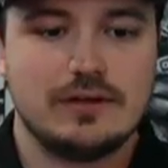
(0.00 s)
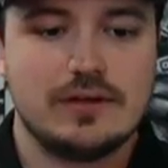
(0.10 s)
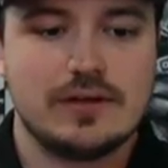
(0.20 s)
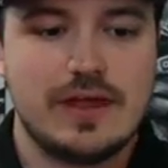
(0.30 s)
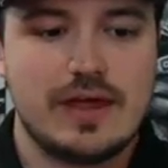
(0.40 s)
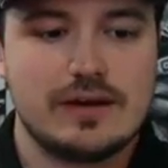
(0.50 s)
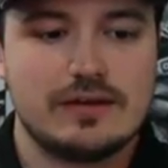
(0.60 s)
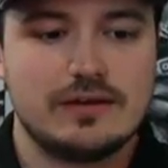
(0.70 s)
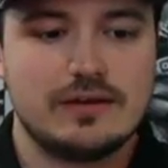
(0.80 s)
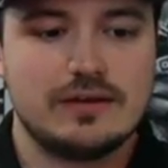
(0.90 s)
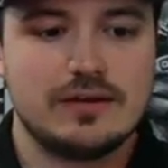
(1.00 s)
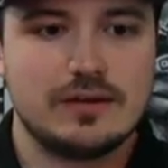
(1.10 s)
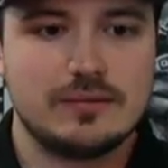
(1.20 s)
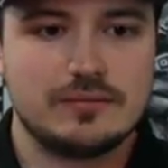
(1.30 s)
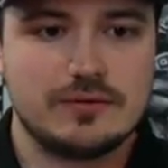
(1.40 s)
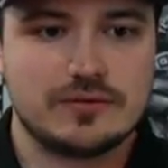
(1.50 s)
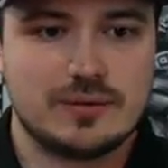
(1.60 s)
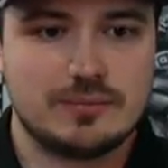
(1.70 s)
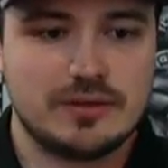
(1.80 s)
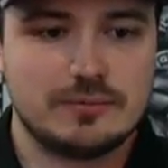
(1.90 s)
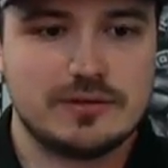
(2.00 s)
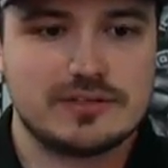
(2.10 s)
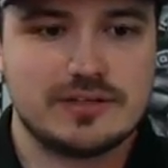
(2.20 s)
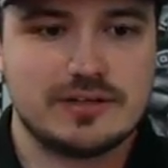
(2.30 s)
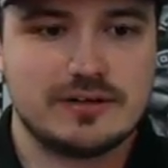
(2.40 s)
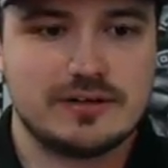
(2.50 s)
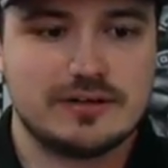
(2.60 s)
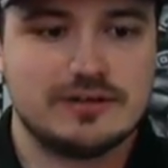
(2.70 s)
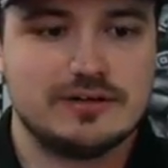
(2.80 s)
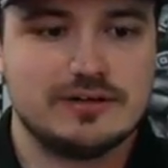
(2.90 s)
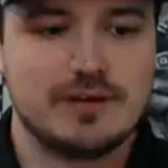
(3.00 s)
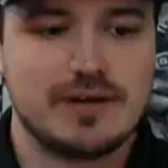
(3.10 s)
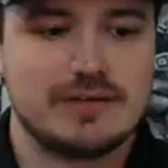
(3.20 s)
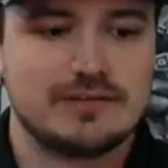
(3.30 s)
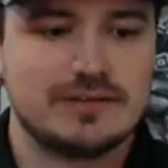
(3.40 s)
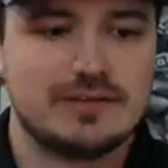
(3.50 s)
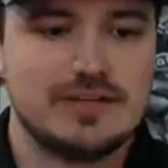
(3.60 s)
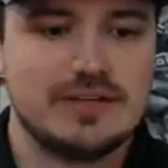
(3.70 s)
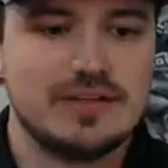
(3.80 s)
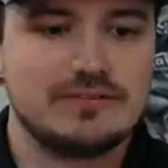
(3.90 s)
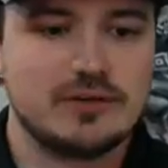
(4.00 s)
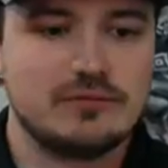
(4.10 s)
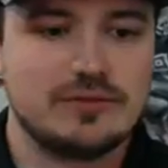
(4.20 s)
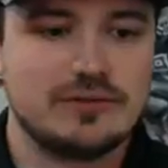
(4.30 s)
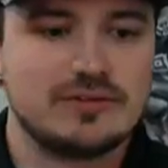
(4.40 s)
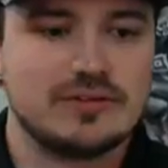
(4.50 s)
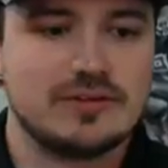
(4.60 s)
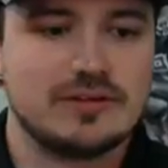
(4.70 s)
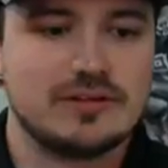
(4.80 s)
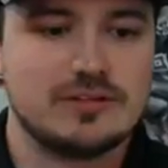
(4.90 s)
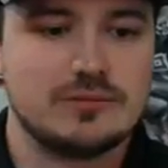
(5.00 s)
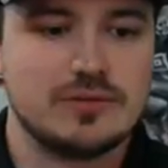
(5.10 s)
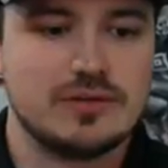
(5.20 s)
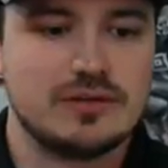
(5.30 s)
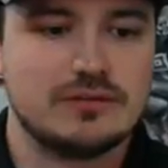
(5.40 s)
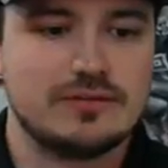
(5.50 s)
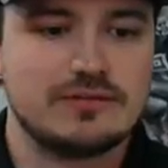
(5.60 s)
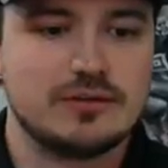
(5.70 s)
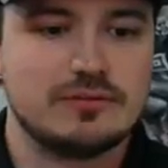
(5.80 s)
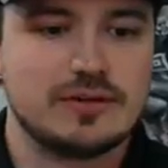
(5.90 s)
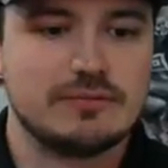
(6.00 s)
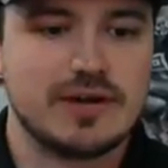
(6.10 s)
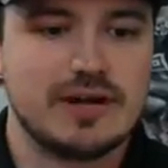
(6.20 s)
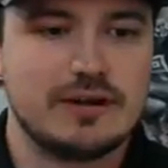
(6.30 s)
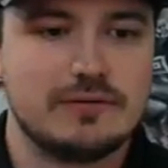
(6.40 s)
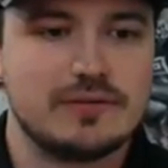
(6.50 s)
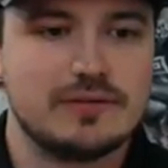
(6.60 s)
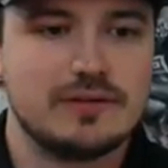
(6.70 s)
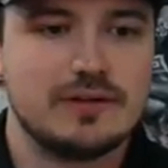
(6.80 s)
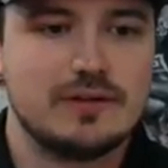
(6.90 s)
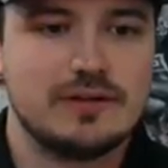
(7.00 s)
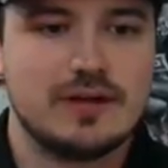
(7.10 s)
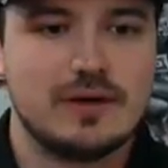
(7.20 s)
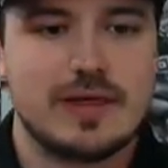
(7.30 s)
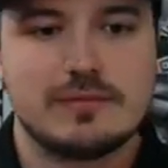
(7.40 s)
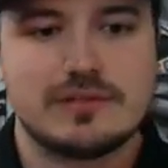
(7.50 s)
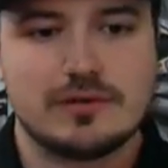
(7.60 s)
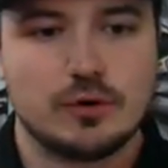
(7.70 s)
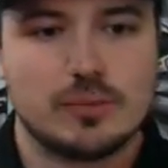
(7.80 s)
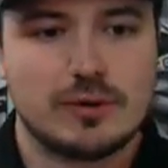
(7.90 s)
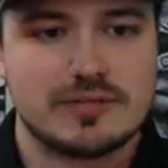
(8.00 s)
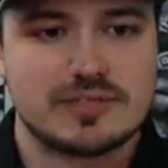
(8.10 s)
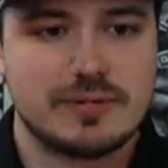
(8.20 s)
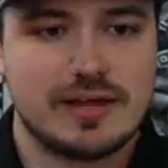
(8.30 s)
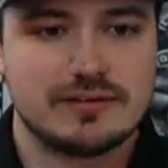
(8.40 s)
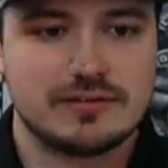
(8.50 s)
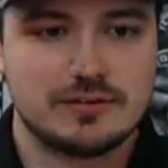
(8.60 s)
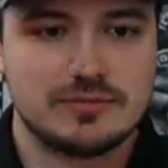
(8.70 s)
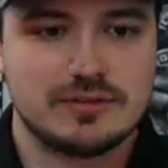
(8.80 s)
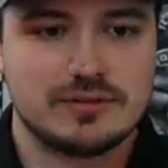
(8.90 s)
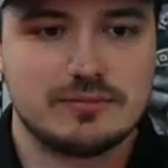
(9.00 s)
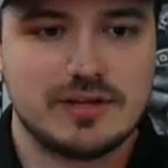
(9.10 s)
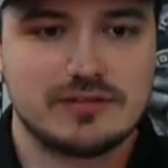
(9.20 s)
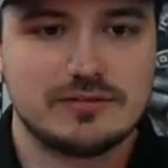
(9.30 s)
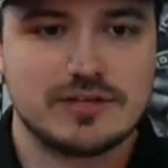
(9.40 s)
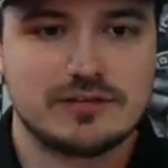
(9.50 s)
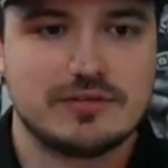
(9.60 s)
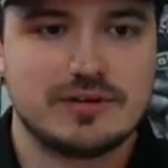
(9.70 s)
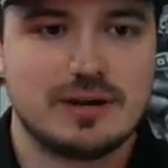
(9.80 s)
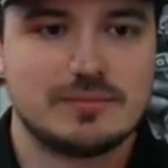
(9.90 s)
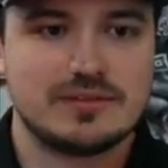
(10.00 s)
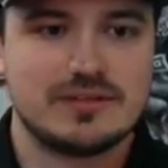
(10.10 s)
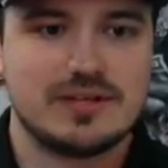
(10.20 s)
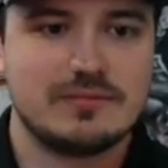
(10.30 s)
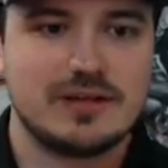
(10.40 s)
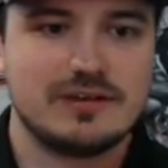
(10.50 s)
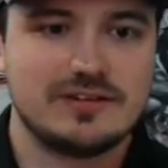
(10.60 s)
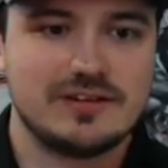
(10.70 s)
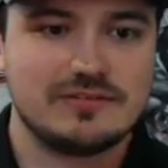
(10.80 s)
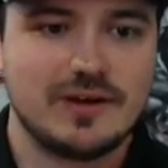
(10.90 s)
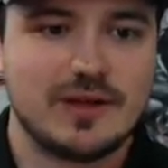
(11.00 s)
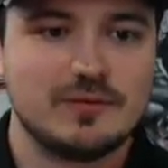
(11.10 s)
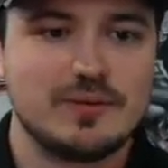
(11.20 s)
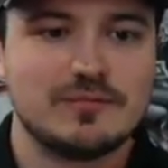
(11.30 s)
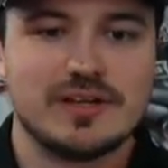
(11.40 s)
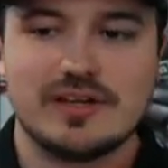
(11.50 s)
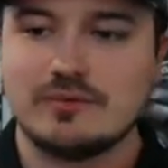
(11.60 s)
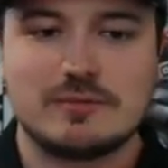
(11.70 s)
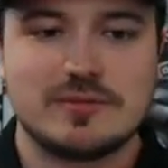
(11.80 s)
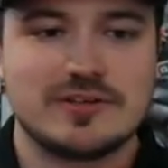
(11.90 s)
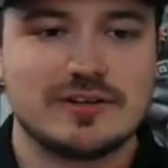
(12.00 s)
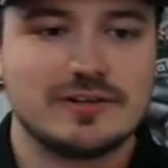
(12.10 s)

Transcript: And then there's a couple other ones in here. We got eat leftovers, consume a leftover to regain health. That was the orb that we just passed. Oops, I'm not searching for my traps, and I'm not following my guild members here.